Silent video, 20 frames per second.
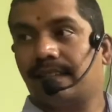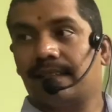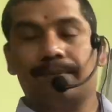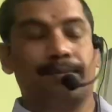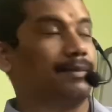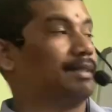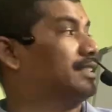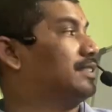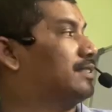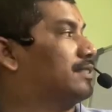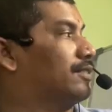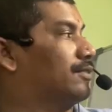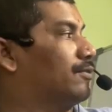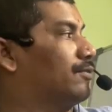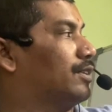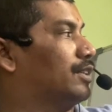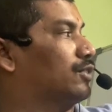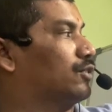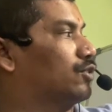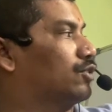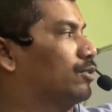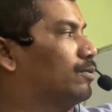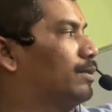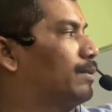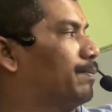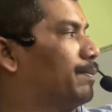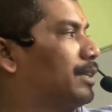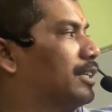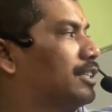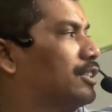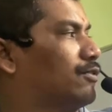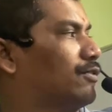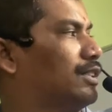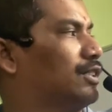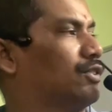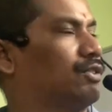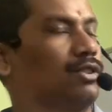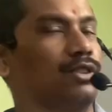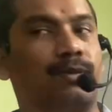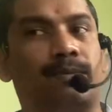Means one should be plus,
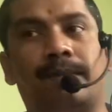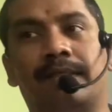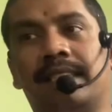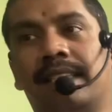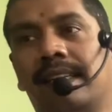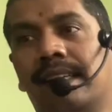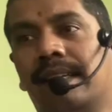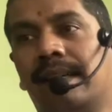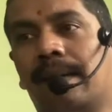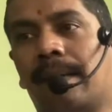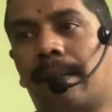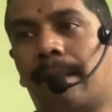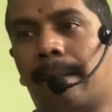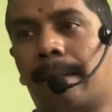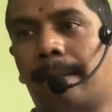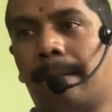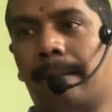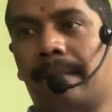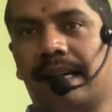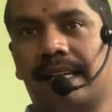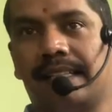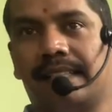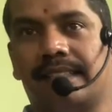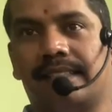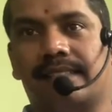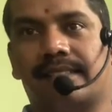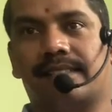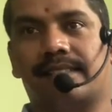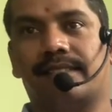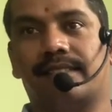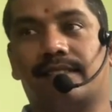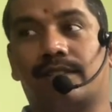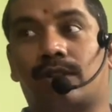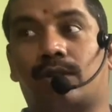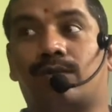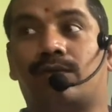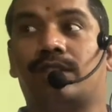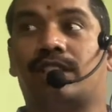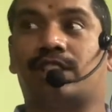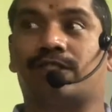one should be minus.
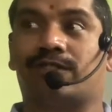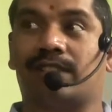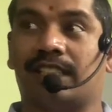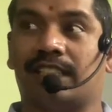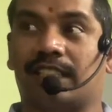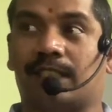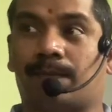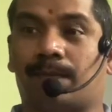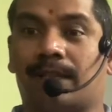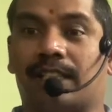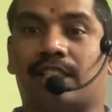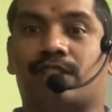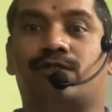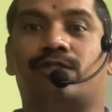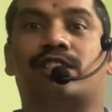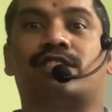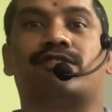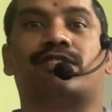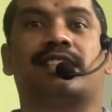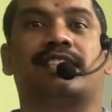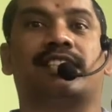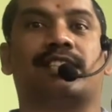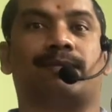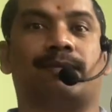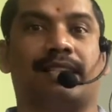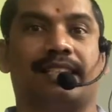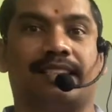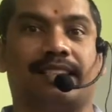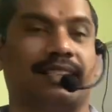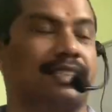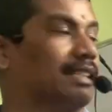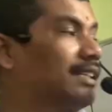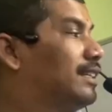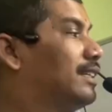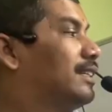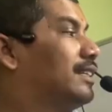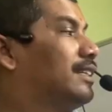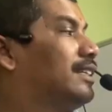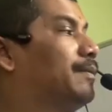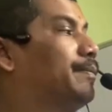Now which one is plus, which one is minus
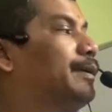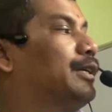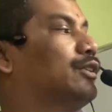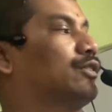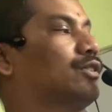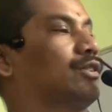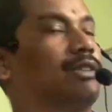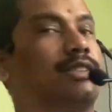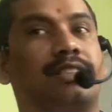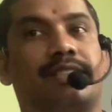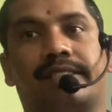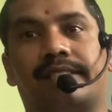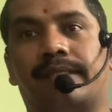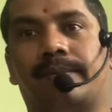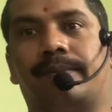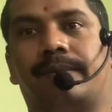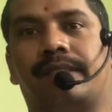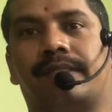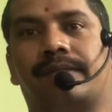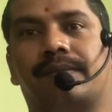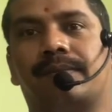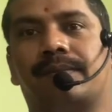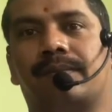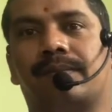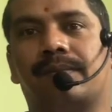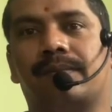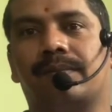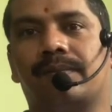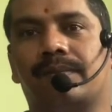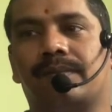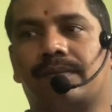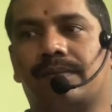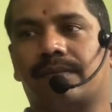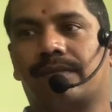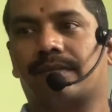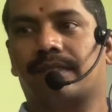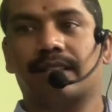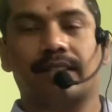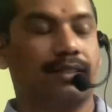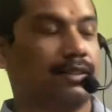depends on this number.
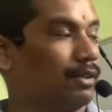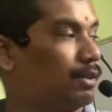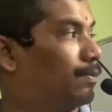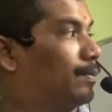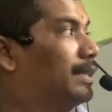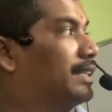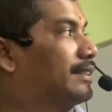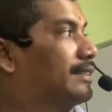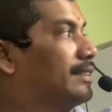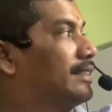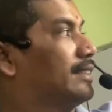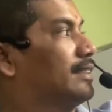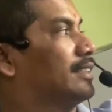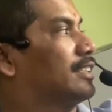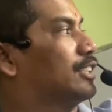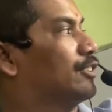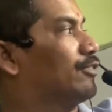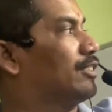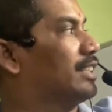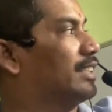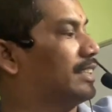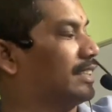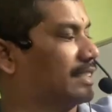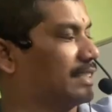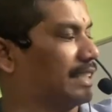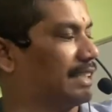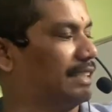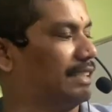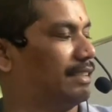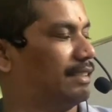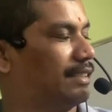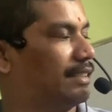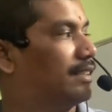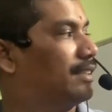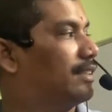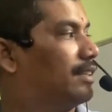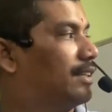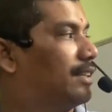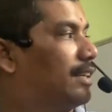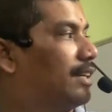Now by seeing this we will decide
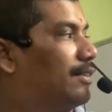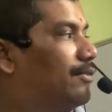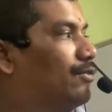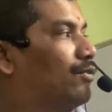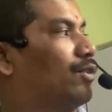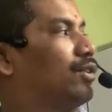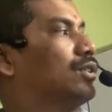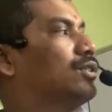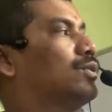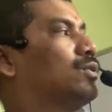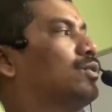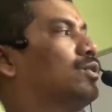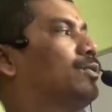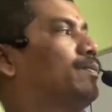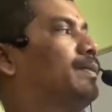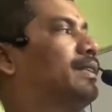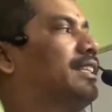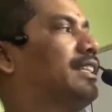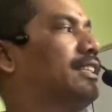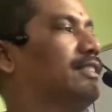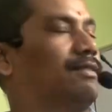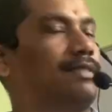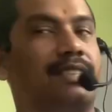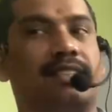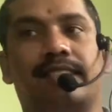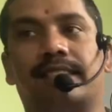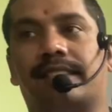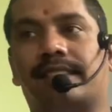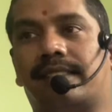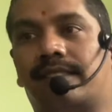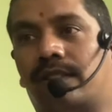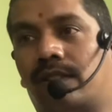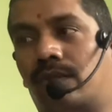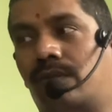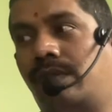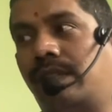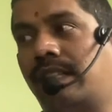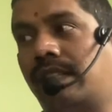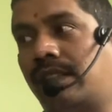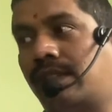what could be done with this. Now
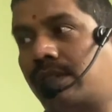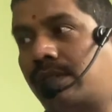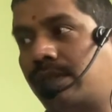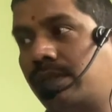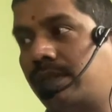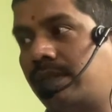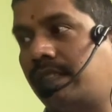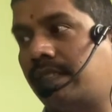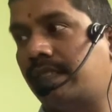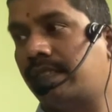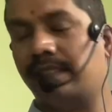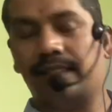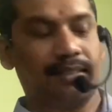we understood that